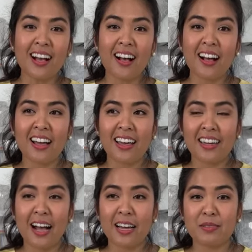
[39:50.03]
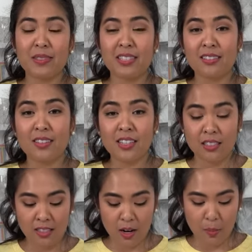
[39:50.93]
I'm still
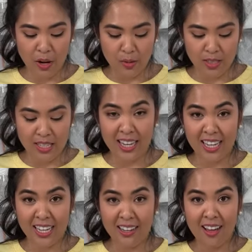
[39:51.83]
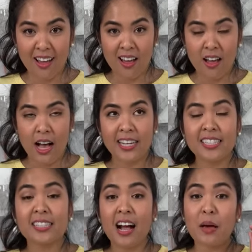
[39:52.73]
gonna start posting.
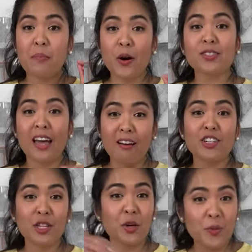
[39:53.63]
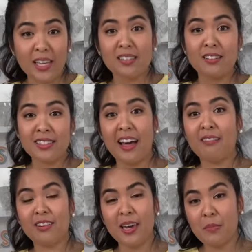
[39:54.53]
I post every 2 weeks on
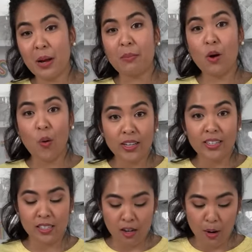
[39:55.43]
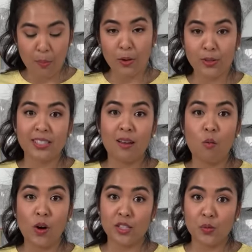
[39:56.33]
Saturday, but I'm going to start posting
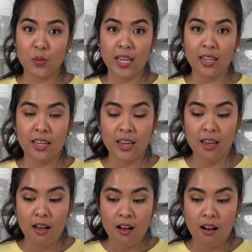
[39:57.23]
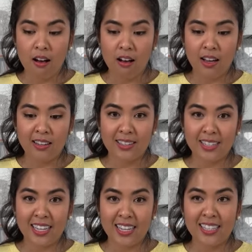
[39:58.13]
once a week
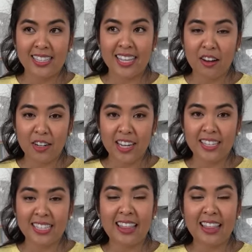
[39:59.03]
on Saturdays